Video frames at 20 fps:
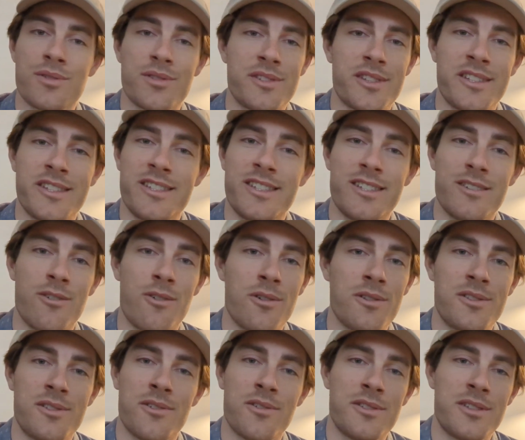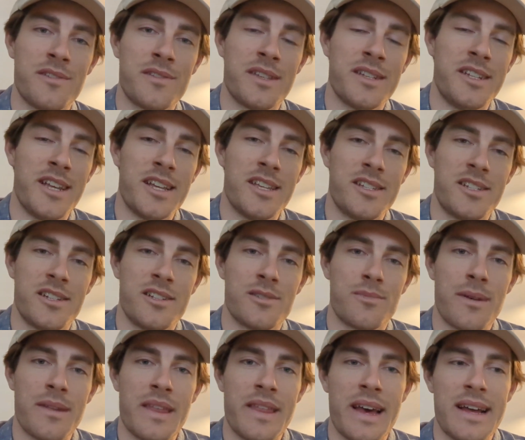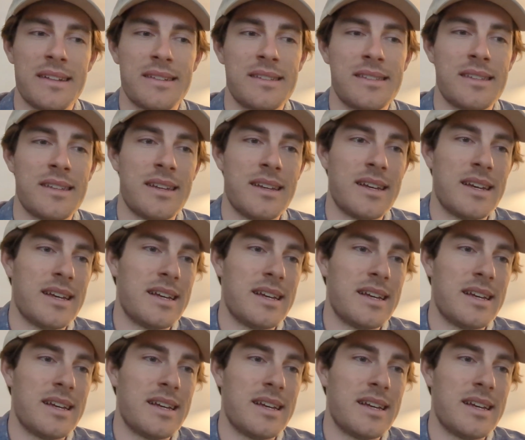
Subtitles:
sorts of suggestions, whether that's